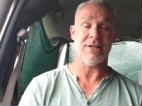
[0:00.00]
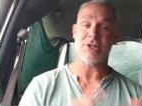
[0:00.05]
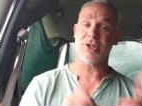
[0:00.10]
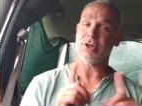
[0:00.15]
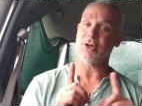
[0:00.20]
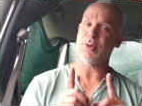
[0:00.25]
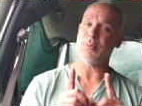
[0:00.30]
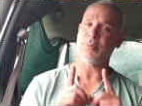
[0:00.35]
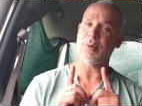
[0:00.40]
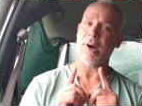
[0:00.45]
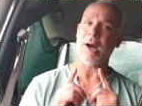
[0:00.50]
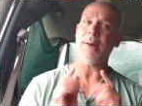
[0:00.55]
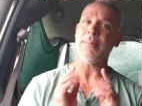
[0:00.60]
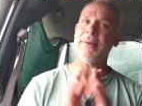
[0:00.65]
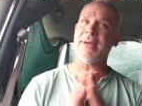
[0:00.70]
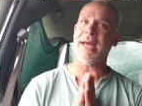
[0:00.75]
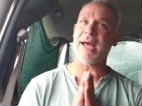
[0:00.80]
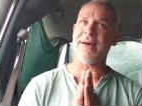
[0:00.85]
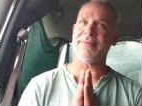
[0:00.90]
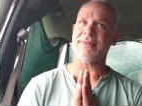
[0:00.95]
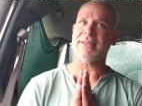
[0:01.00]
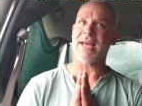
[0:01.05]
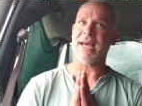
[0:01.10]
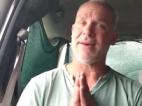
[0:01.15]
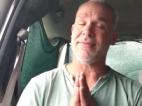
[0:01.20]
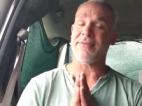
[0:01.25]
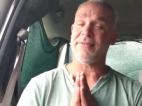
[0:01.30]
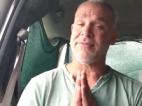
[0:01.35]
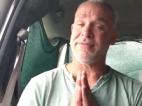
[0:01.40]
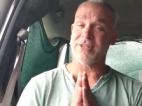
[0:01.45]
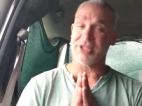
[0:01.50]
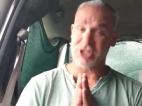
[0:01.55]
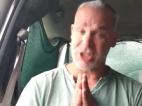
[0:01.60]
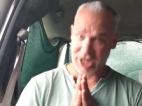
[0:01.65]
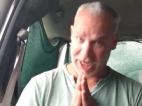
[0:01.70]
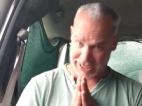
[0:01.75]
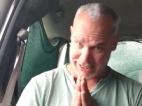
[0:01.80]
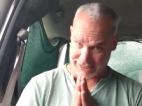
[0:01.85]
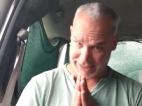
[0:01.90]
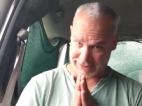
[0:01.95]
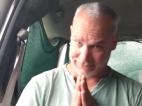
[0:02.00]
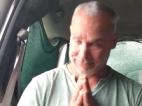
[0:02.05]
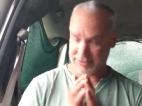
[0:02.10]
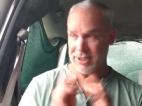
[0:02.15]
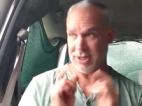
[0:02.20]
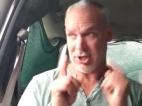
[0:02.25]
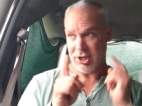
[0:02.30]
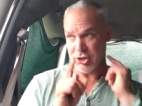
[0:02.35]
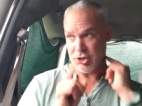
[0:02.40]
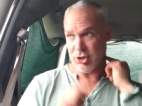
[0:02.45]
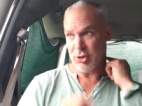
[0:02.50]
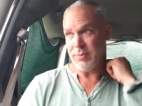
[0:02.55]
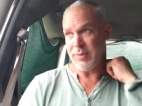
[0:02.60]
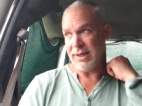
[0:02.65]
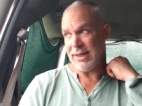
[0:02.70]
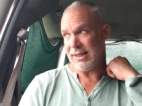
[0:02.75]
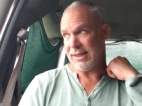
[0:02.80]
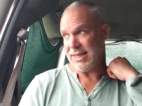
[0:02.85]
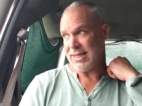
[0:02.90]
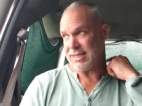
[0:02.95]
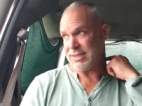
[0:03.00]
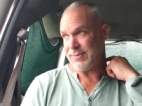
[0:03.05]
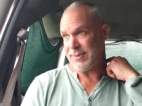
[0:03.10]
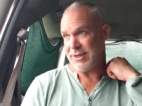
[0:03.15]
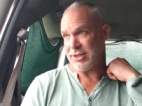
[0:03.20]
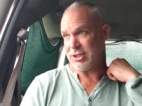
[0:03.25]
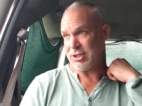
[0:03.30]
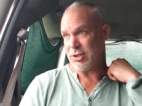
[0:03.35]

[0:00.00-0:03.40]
so you'd probably have to have a vagina to be a lesbian.